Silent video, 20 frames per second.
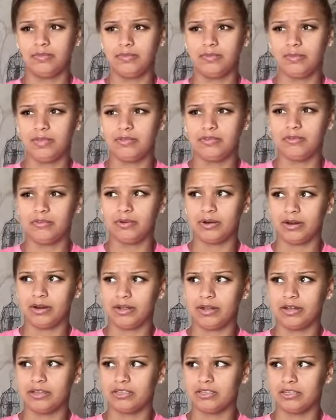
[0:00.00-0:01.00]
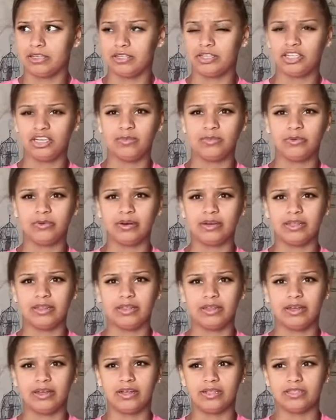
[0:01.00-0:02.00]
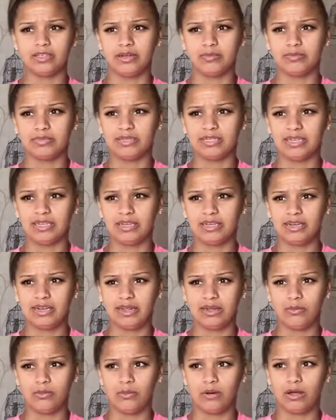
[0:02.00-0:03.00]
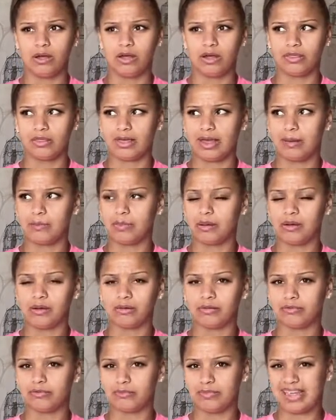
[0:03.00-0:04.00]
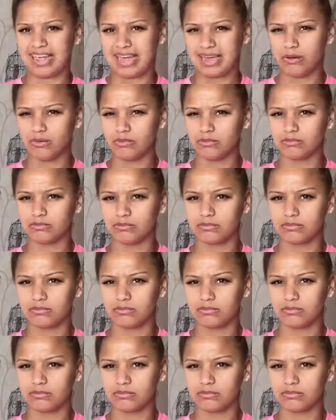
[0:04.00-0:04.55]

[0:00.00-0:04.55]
Even when I go to the gym or anything, I don't particularly work that part of me out.